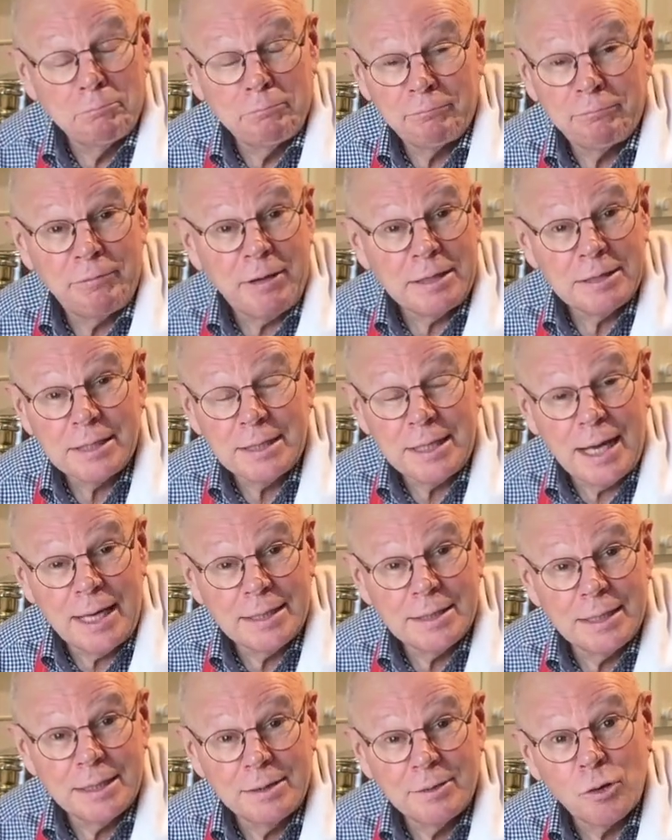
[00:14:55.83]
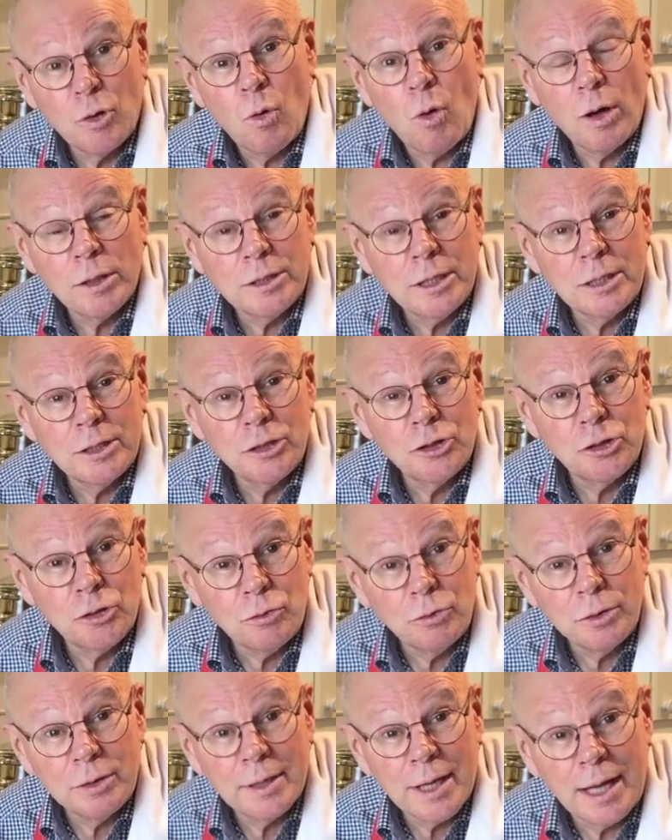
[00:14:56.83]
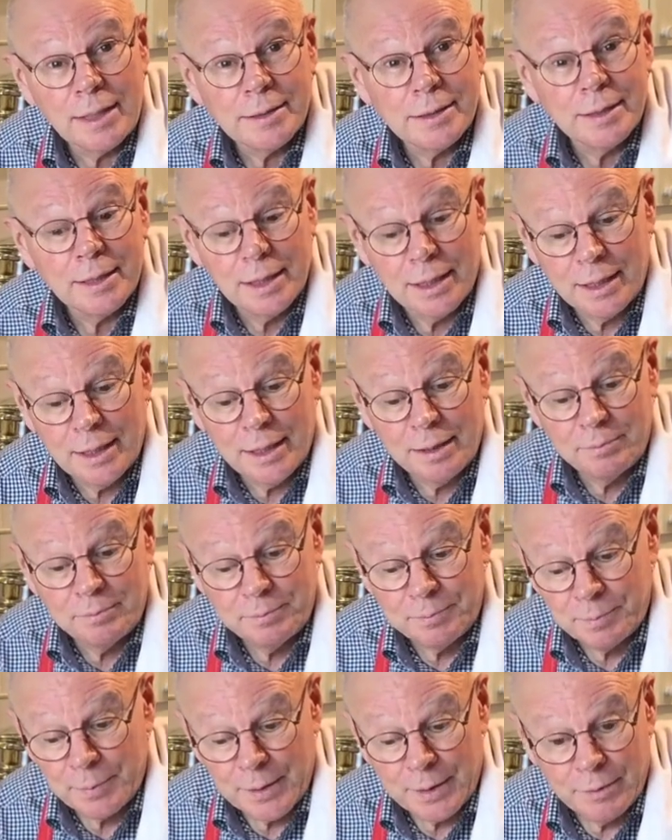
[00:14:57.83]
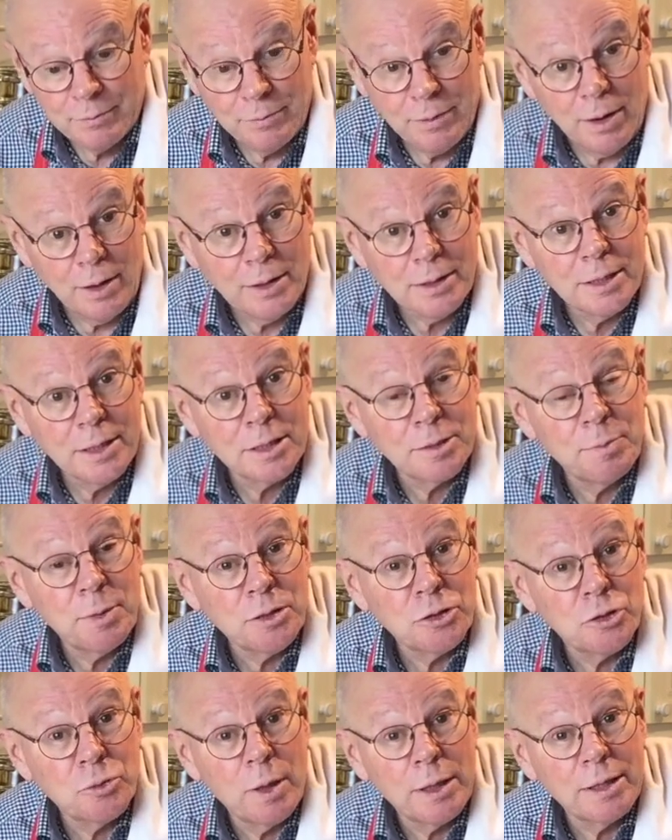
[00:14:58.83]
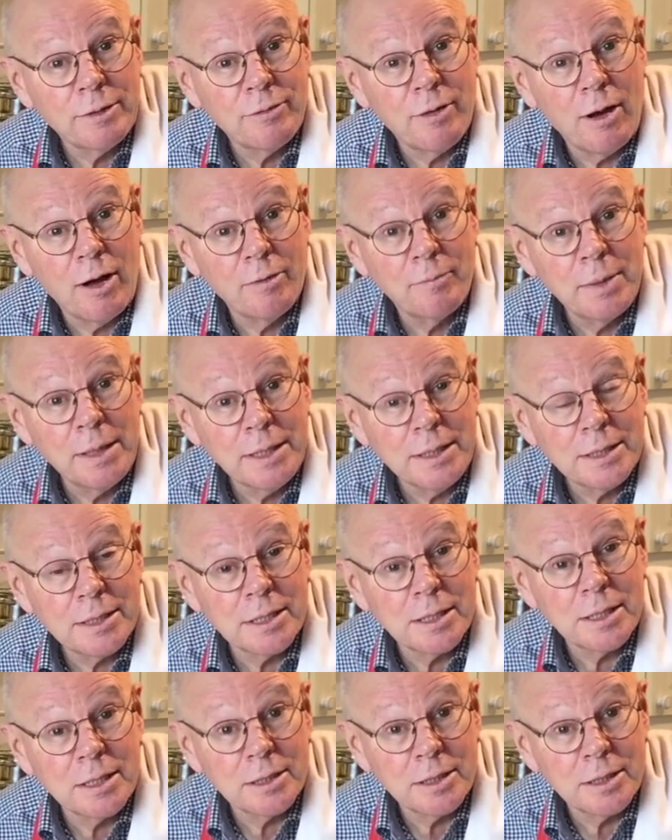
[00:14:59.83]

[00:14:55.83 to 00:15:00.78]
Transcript: Fascinating, quite enjoyed that. Right, it's been 25 minutes,